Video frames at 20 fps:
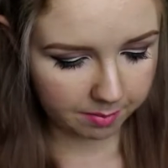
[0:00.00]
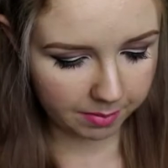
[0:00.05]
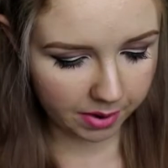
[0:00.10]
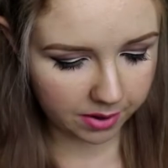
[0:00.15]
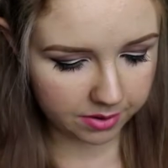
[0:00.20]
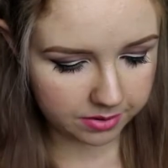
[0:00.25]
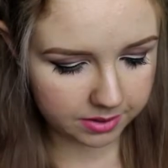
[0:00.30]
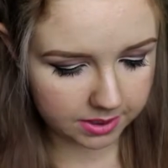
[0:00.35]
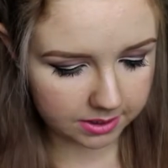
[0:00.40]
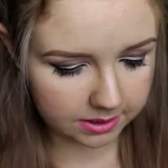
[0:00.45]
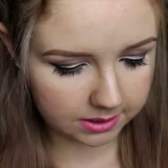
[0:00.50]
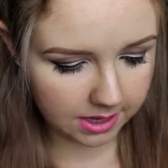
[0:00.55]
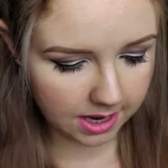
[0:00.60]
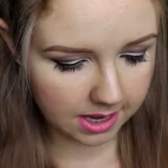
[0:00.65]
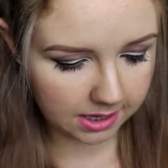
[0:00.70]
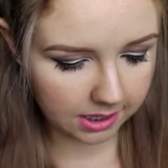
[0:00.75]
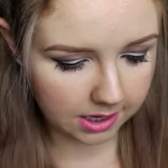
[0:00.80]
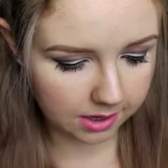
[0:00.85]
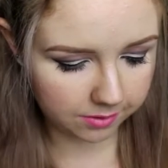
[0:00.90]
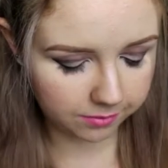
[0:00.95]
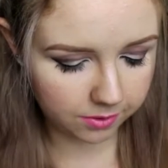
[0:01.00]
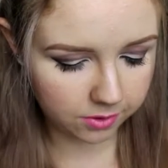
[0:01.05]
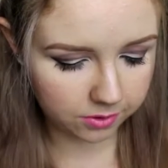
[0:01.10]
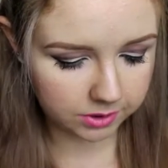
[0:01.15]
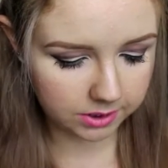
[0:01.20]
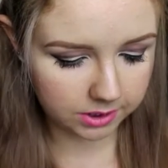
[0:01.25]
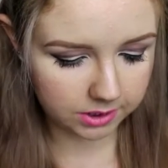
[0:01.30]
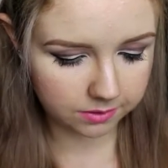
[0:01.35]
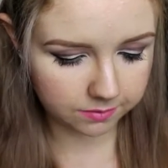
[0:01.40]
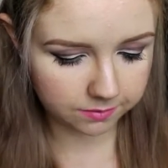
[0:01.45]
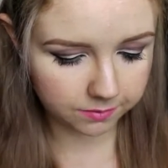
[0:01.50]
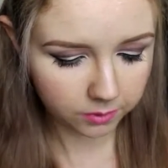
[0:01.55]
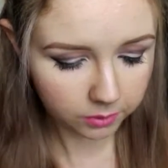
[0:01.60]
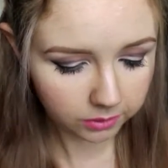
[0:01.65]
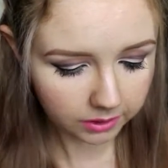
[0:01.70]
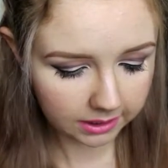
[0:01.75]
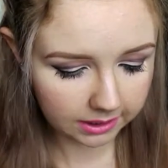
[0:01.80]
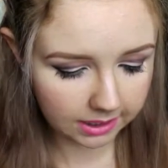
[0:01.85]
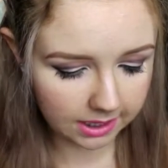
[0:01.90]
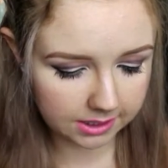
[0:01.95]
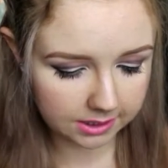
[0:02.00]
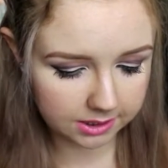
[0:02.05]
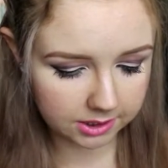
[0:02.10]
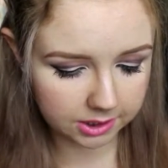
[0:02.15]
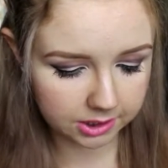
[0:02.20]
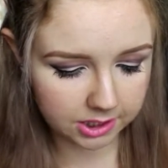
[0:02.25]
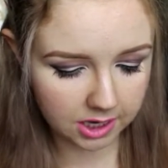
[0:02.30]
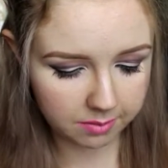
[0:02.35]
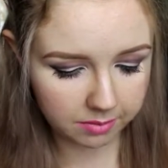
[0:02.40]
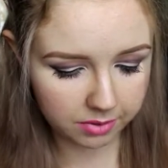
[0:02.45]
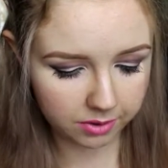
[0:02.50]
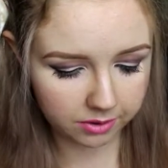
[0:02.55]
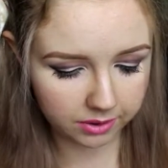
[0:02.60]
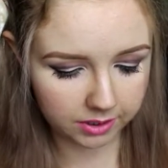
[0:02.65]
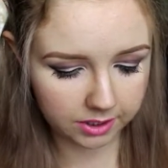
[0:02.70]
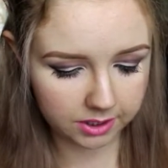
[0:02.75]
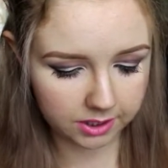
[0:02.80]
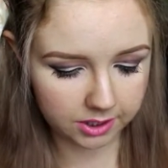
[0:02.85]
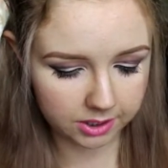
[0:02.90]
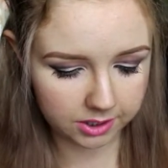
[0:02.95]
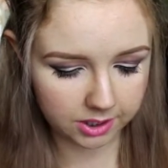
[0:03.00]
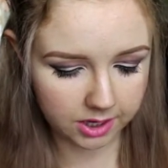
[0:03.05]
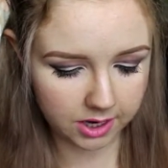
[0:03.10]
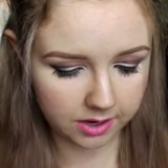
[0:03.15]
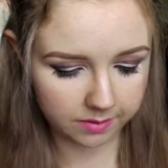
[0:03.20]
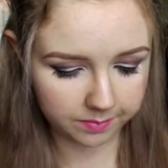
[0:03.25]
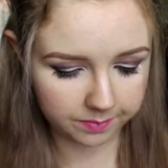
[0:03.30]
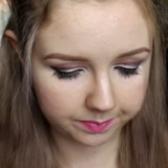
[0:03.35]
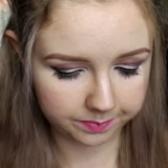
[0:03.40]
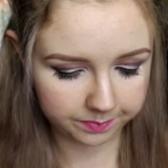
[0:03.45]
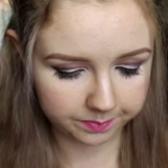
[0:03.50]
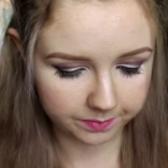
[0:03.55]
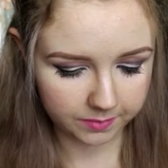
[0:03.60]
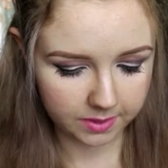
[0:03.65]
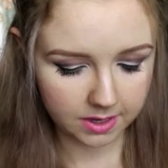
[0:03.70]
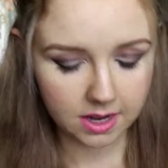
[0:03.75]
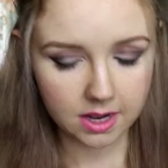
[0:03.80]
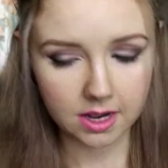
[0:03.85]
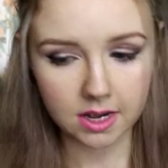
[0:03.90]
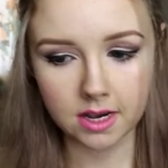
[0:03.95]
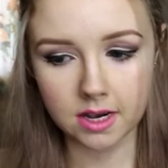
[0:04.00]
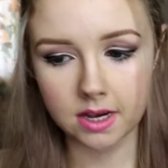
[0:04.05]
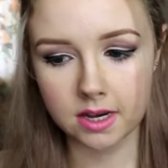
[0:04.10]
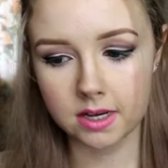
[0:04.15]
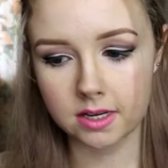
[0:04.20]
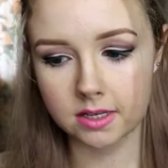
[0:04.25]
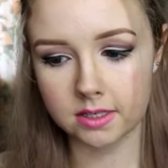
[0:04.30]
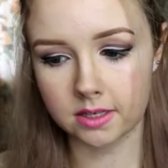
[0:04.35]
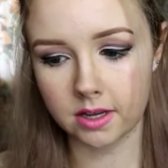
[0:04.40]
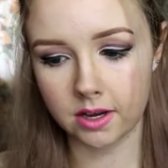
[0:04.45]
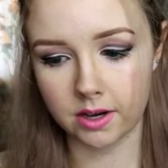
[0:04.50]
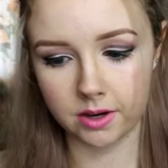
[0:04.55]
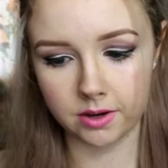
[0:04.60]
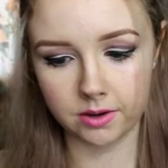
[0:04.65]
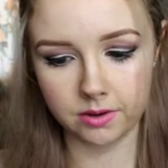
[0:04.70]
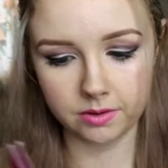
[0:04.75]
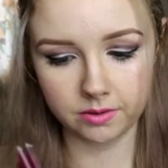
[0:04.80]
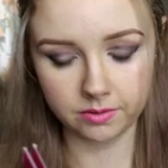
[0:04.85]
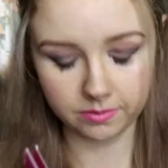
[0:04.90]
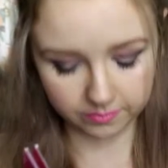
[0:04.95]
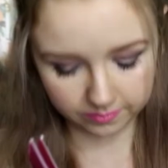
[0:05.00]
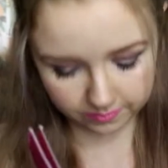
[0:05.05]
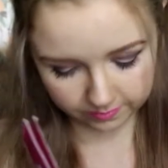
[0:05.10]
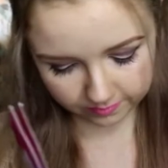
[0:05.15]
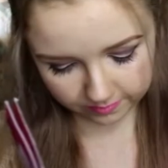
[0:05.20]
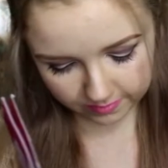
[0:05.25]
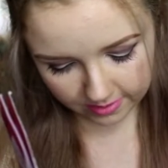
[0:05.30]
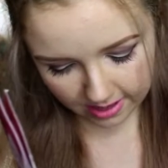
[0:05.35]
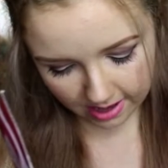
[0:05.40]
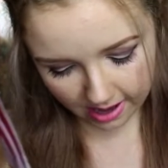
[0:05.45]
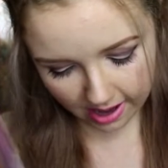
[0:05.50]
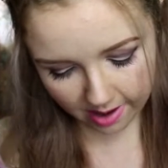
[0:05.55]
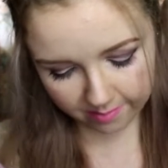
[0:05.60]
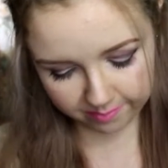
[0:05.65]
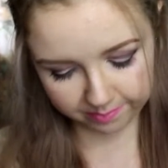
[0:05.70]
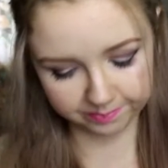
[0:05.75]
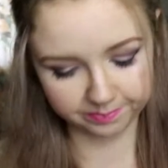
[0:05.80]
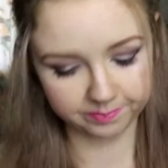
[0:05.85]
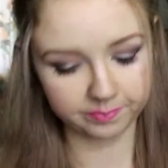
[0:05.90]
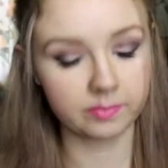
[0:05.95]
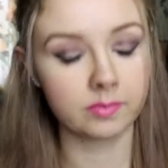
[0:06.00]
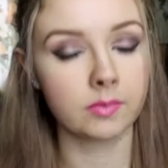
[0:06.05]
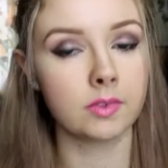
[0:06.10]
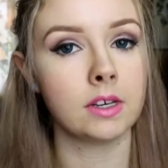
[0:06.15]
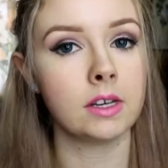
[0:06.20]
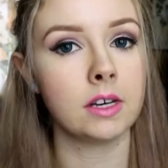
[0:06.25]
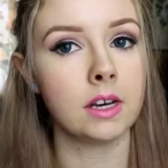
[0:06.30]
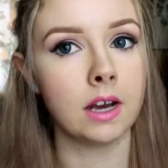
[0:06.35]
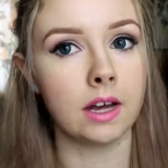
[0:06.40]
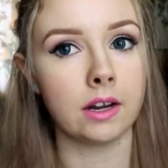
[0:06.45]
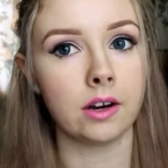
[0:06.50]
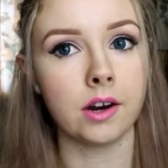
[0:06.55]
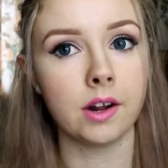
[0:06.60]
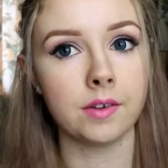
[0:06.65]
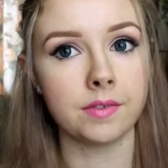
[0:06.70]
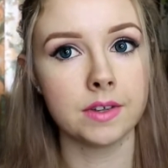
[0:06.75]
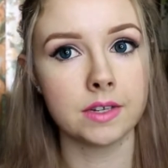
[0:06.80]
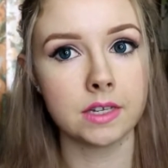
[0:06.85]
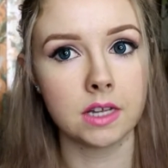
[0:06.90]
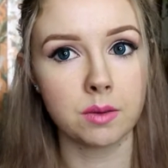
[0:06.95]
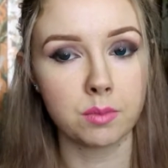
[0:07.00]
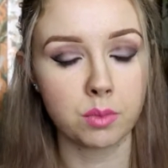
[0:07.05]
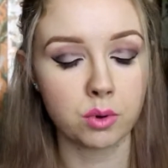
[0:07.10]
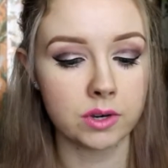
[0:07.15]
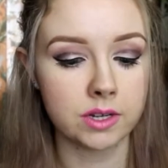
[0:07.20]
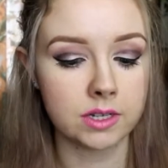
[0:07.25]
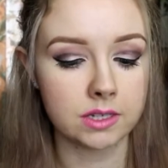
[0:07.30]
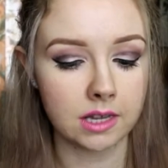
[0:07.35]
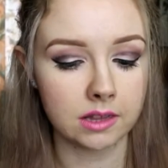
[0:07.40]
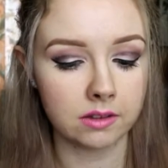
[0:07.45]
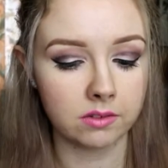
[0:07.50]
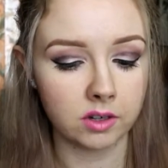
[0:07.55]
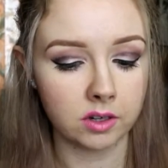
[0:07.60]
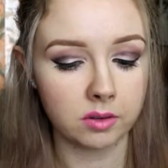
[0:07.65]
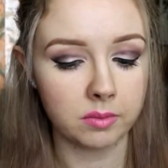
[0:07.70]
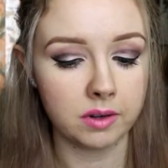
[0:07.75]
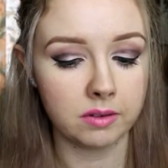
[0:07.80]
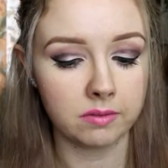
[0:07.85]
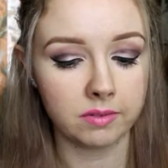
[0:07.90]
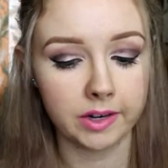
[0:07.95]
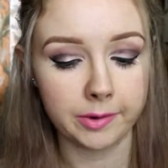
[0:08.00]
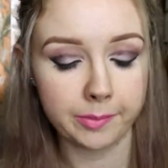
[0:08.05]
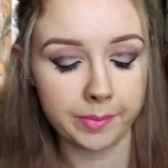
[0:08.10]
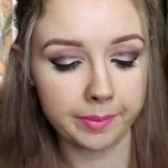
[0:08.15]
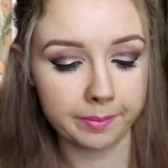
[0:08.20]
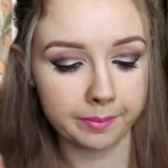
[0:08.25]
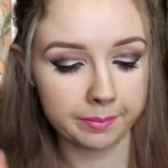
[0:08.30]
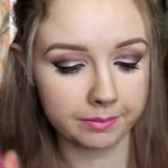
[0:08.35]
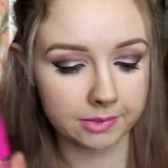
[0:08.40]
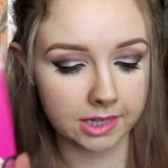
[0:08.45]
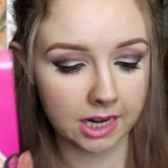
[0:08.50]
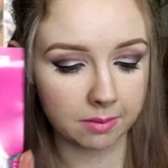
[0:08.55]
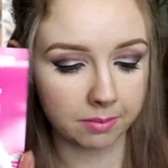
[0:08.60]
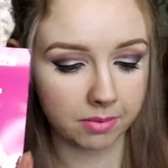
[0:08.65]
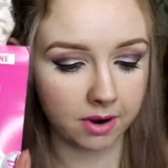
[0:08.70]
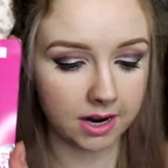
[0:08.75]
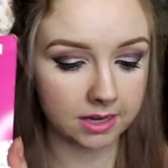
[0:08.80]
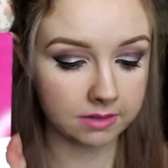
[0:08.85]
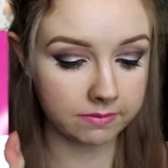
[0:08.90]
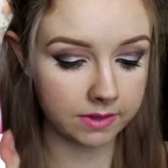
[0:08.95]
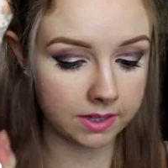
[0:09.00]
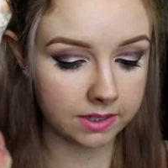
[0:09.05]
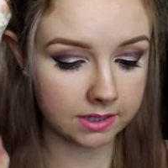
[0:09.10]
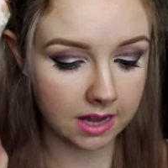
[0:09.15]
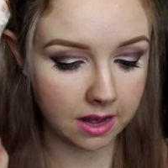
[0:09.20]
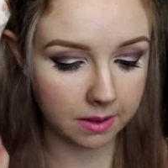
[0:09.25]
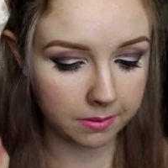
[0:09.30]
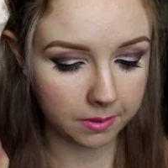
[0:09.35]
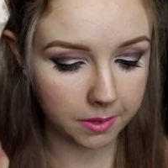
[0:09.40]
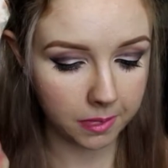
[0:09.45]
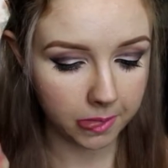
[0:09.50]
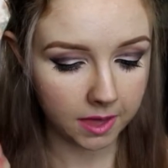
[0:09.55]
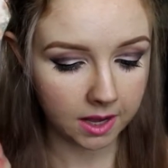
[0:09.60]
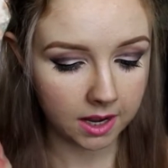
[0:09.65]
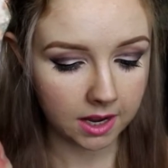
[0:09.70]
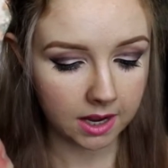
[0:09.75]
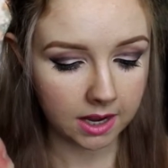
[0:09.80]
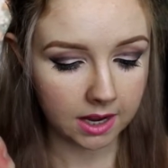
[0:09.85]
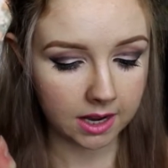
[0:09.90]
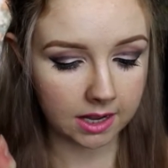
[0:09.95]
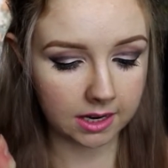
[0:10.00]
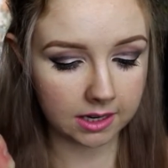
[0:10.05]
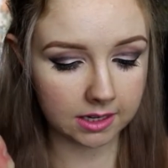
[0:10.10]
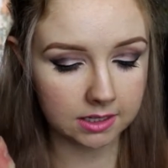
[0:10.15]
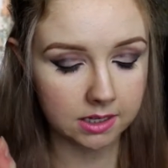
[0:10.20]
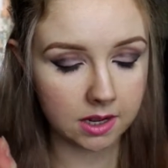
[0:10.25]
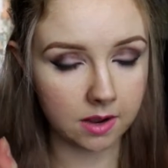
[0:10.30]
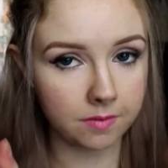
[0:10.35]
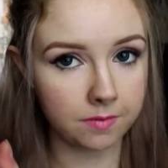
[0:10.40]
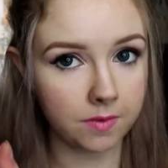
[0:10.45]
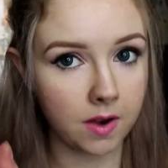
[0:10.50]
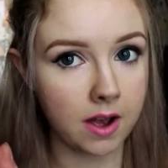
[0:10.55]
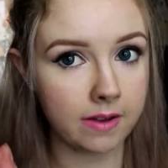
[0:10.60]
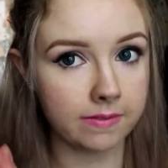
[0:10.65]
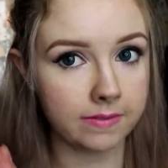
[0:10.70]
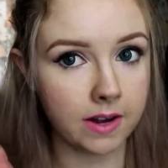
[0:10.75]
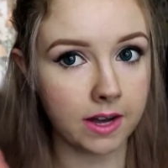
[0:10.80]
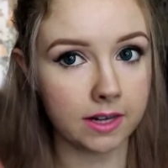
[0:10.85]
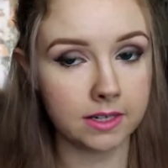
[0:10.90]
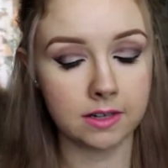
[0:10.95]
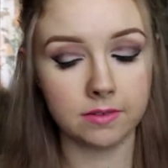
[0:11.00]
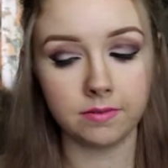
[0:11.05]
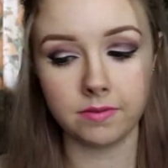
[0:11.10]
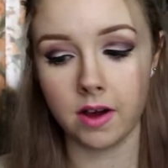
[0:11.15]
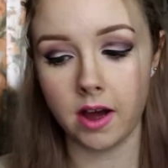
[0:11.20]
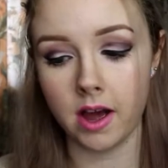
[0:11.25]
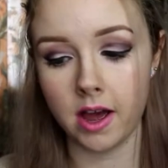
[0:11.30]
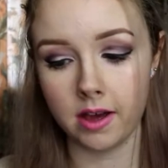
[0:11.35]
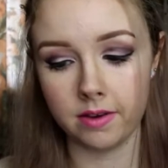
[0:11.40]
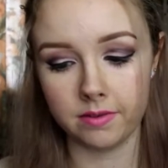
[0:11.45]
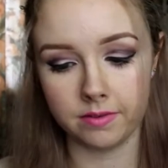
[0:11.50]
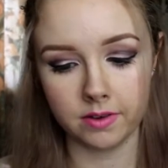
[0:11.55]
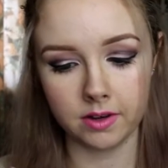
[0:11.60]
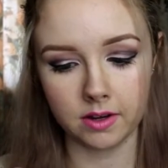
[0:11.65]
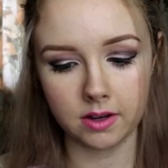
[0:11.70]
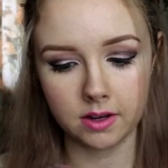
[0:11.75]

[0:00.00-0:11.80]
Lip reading: bonus Garnier Fructis full and luscious shampoo and conditioner. So the I don't know if there's any points on the recommended retail price for the sample. It is $5.95.